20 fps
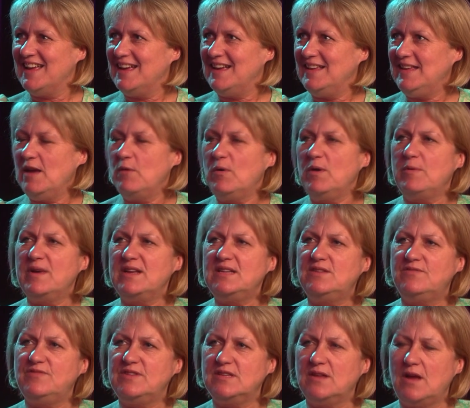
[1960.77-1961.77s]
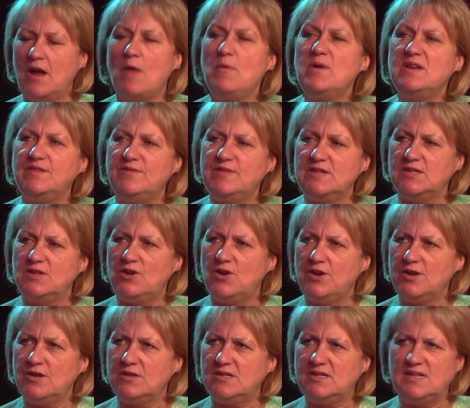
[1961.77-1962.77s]
went to visit
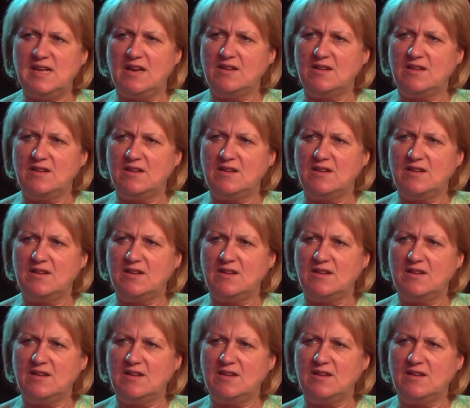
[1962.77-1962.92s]
her to tell